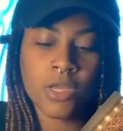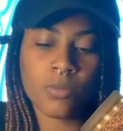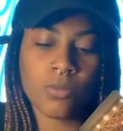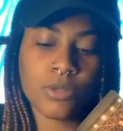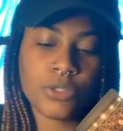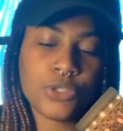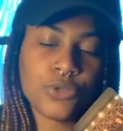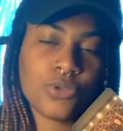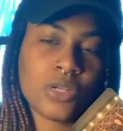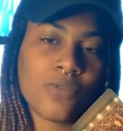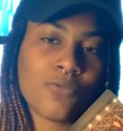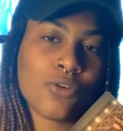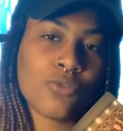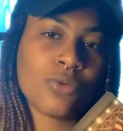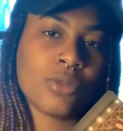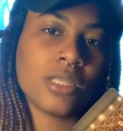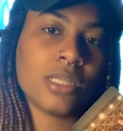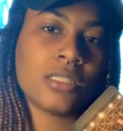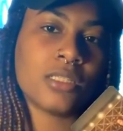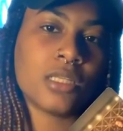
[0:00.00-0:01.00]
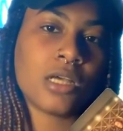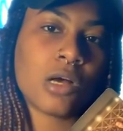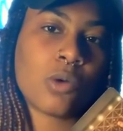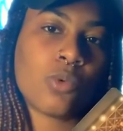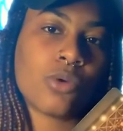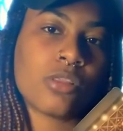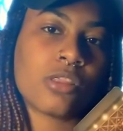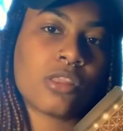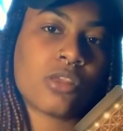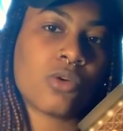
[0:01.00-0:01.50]
But you never really dealt
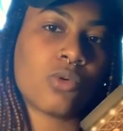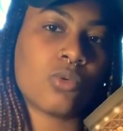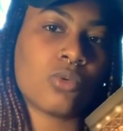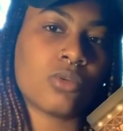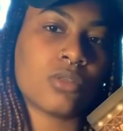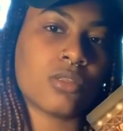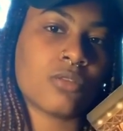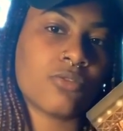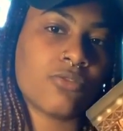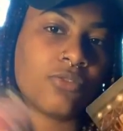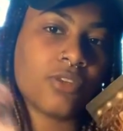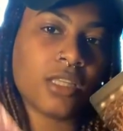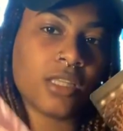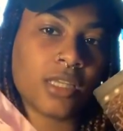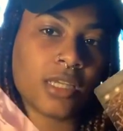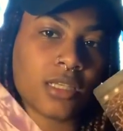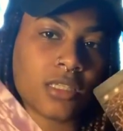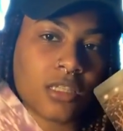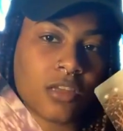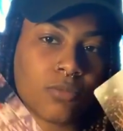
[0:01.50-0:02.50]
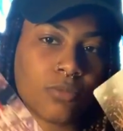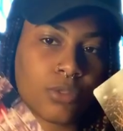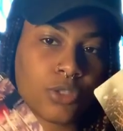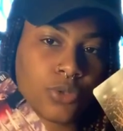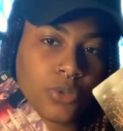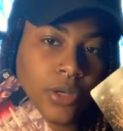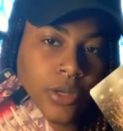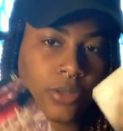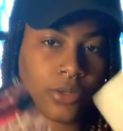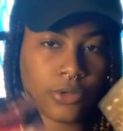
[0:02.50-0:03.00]
with those feelings of
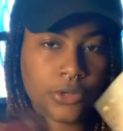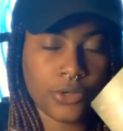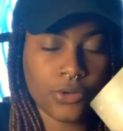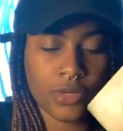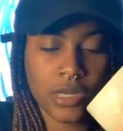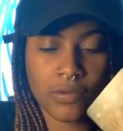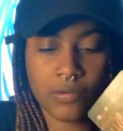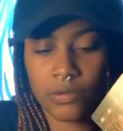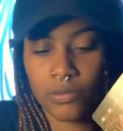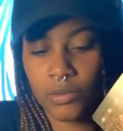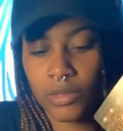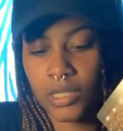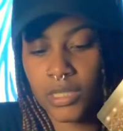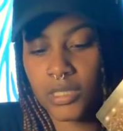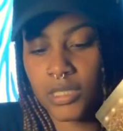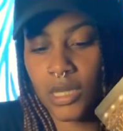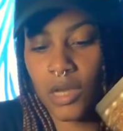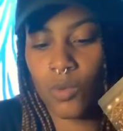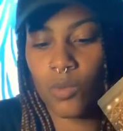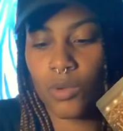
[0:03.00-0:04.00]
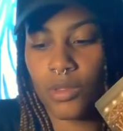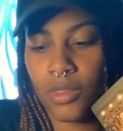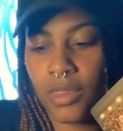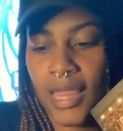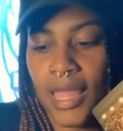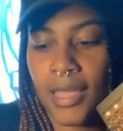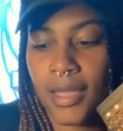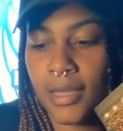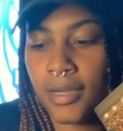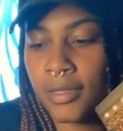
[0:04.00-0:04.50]
betrayal, or you never really dealt with
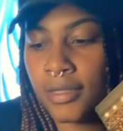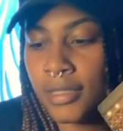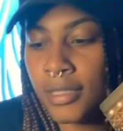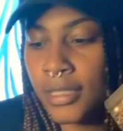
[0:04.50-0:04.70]
like